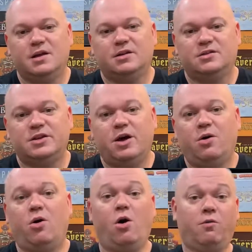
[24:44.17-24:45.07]

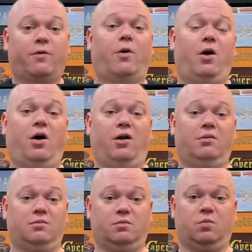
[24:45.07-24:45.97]
So
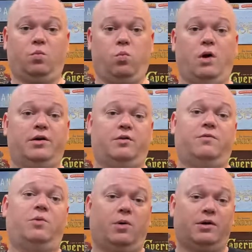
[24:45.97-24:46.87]
overall,
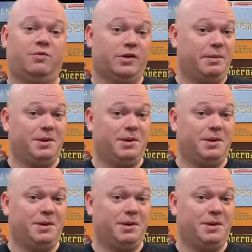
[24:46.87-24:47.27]
wonderful, wonderful game.